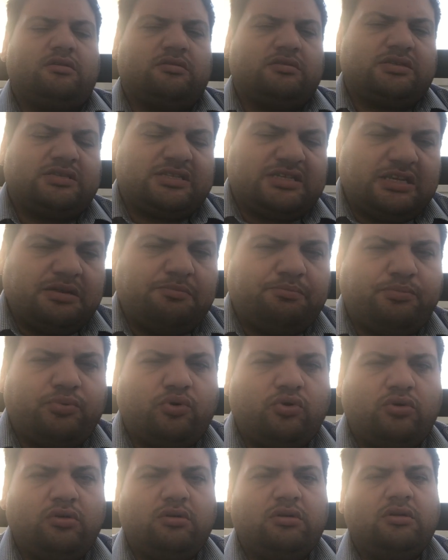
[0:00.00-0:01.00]

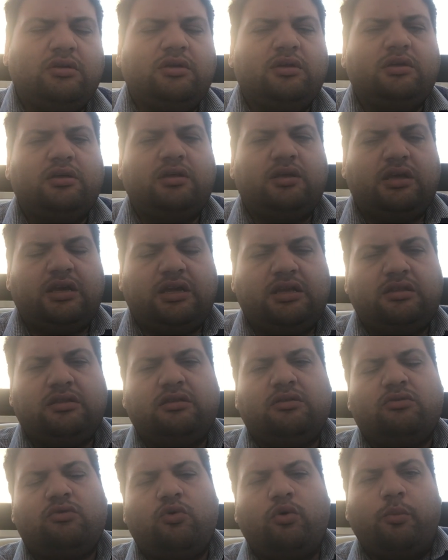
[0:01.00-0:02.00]
simple,
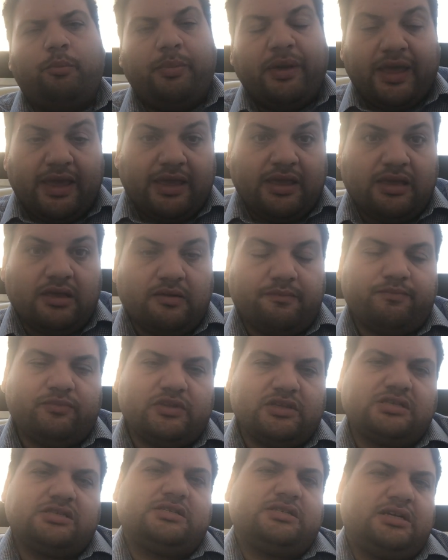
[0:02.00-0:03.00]
and obey
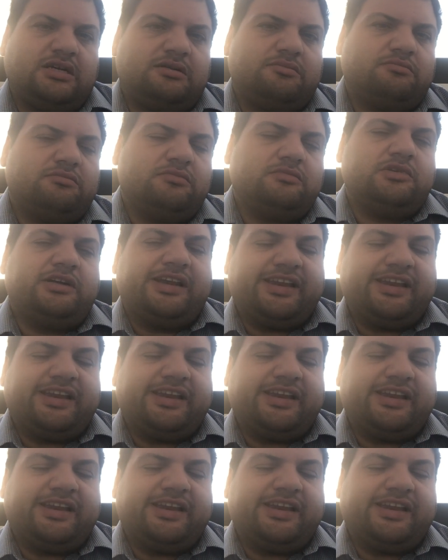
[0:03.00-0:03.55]
some